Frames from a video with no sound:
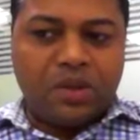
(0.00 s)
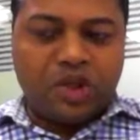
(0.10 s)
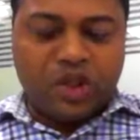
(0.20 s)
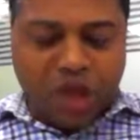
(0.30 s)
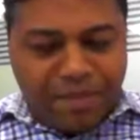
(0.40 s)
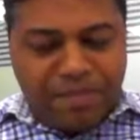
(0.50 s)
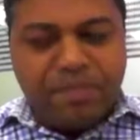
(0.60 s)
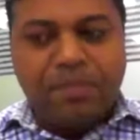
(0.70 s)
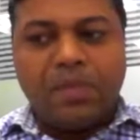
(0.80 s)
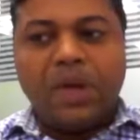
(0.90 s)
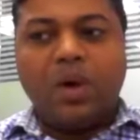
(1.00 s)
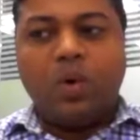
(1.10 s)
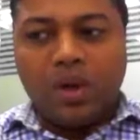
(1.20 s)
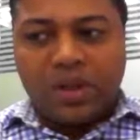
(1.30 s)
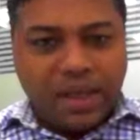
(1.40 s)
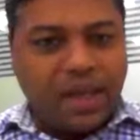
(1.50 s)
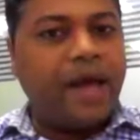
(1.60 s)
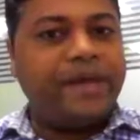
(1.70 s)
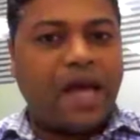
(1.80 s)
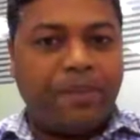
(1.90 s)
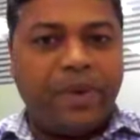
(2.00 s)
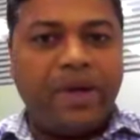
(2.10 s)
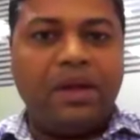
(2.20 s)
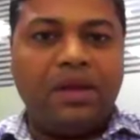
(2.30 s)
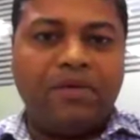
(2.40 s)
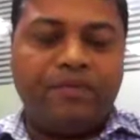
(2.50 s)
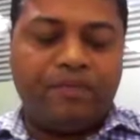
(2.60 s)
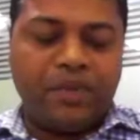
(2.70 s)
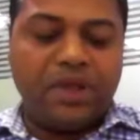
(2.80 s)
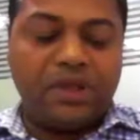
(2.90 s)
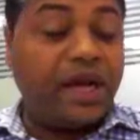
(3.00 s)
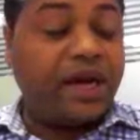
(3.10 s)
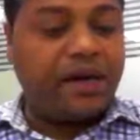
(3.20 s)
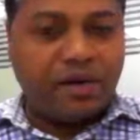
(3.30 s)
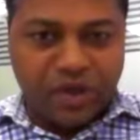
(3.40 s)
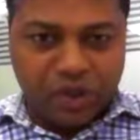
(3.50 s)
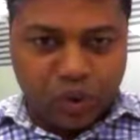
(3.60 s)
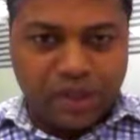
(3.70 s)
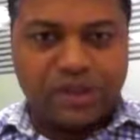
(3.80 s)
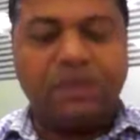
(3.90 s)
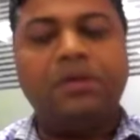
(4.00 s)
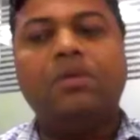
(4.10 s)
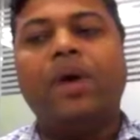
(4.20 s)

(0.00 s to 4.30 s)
Some good thing has happened in the sector of education,